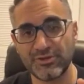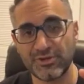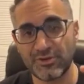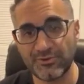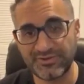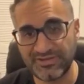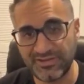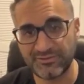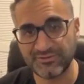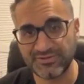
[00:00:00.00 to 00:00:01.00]
you can go
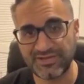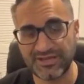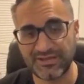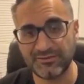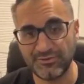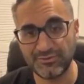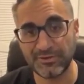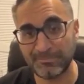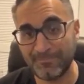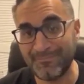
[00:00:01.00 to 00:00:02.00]
into Etherscan,
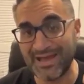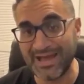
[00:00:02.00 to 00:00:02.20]
you can